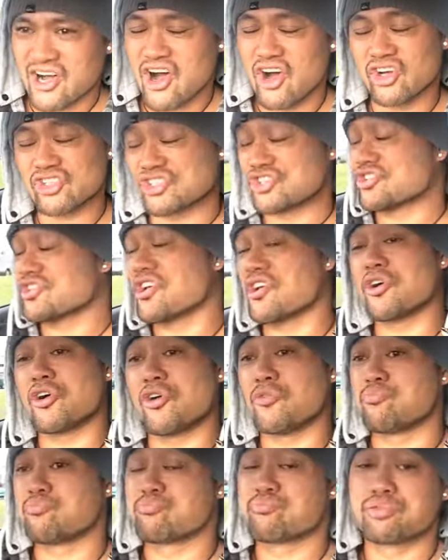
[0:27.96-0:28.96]
was
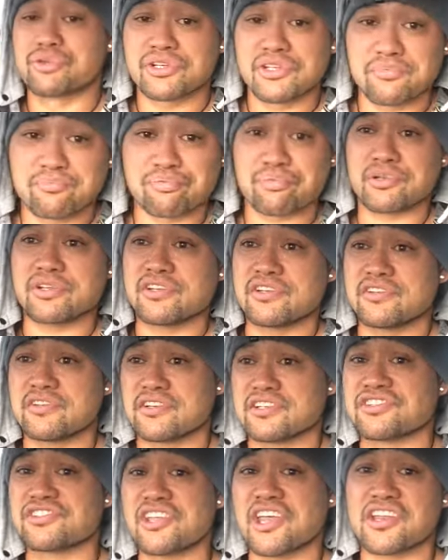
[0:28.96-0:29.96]

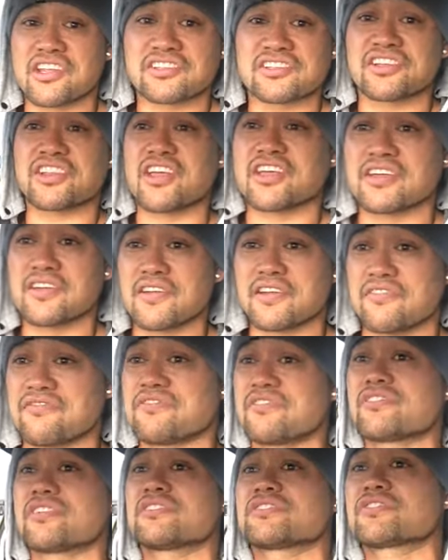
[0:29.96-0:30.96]
pretty ecstatic today.
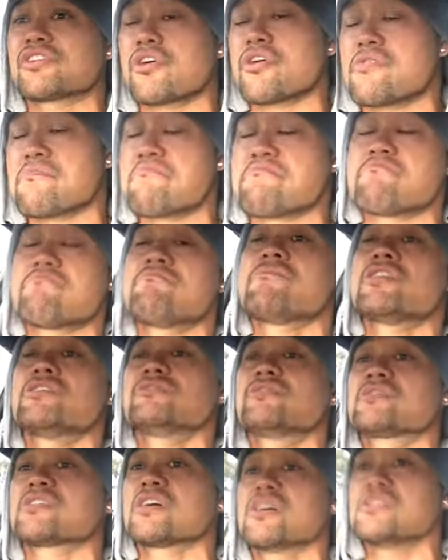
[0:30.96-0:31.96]
Everything's going
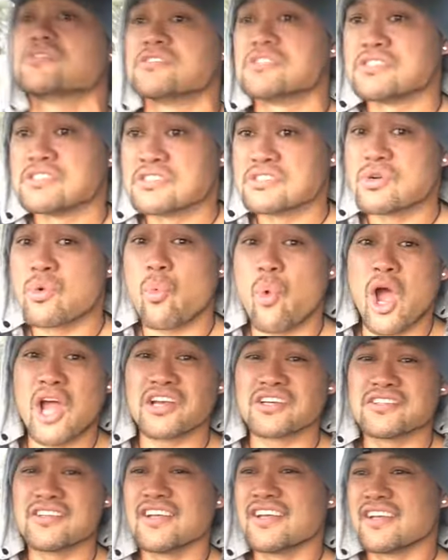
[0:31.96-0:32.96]
minter.
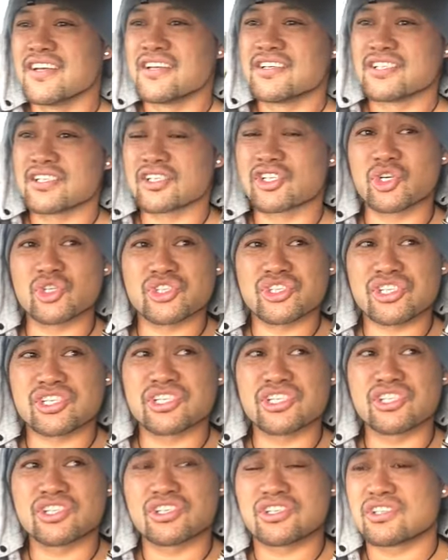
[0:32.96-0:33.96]
One, it's because the
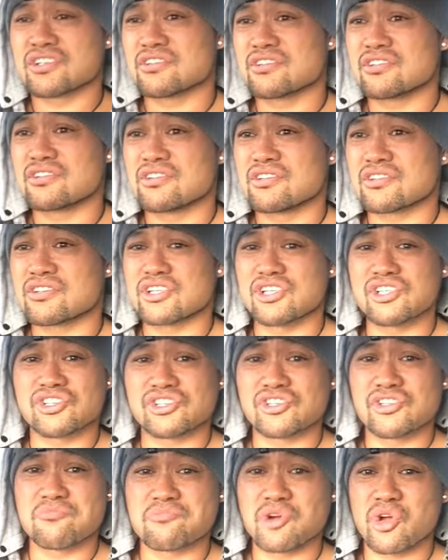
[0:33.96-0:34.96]
kids
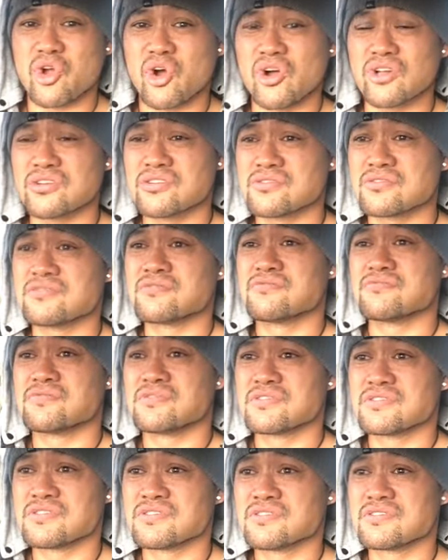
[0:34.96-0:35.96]
in them are
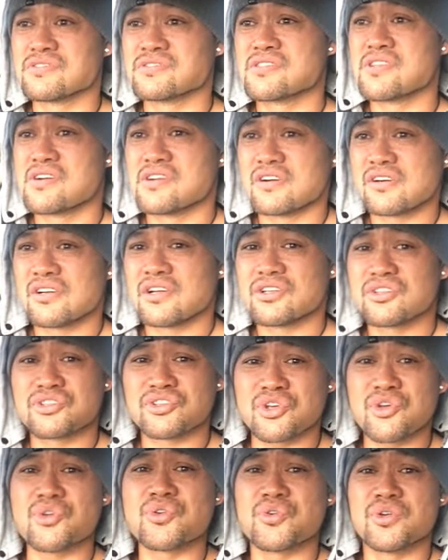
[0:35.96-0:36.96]
gone.
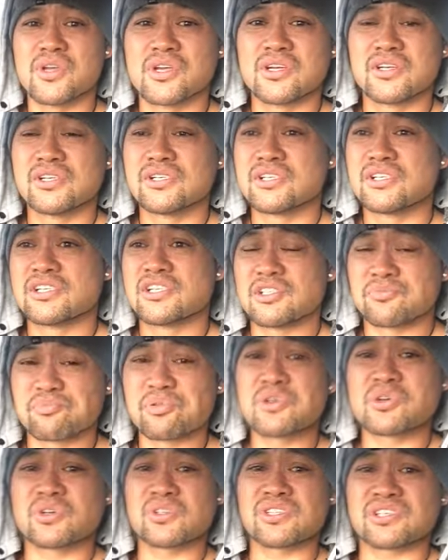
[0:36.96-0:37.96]
Two, it's
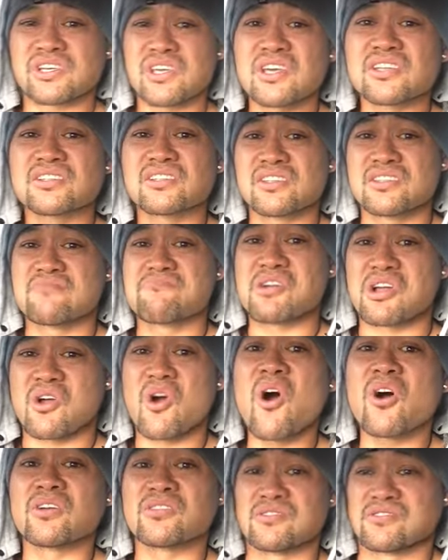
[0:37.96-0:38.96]
because the kids in them are
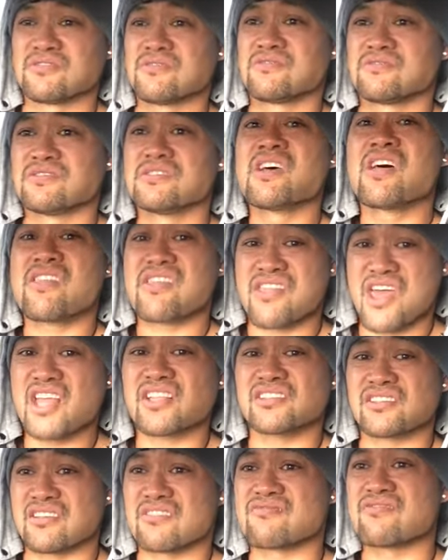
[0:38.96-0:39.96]
gone.
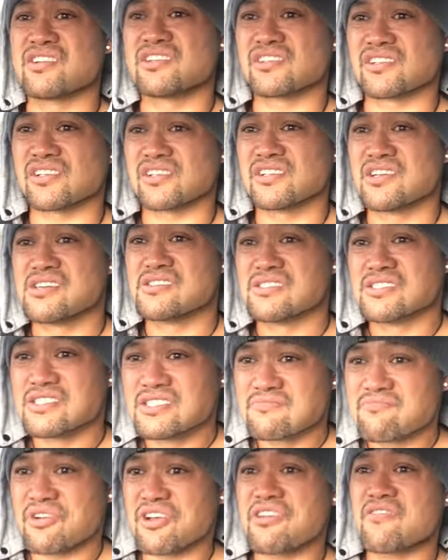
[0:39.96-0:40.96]
That's the reason.
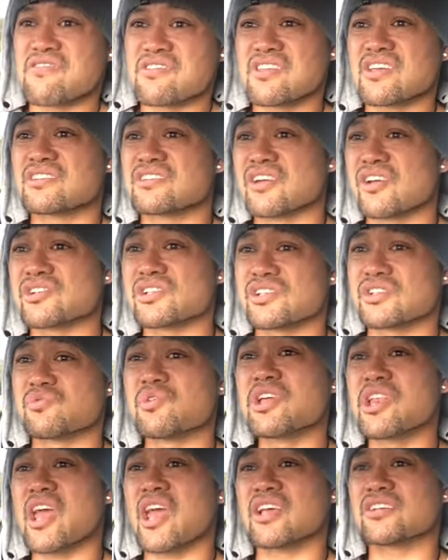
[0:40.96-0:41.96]
But everything's going
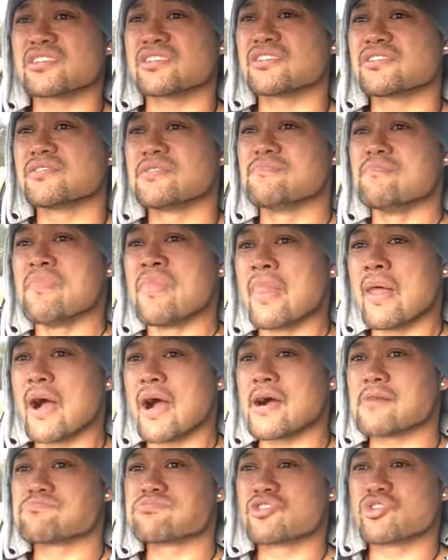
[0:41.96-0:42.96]
sweet as.
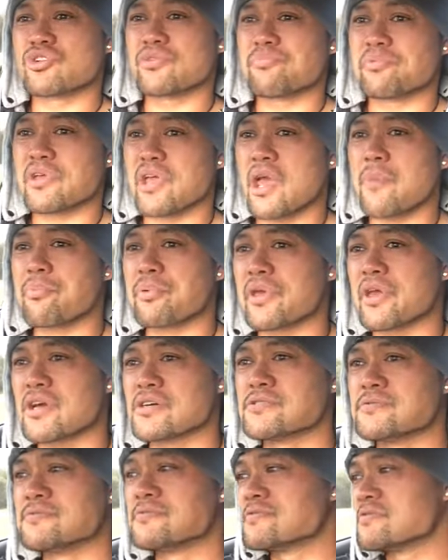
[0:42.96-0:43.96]
Couldn't be happier.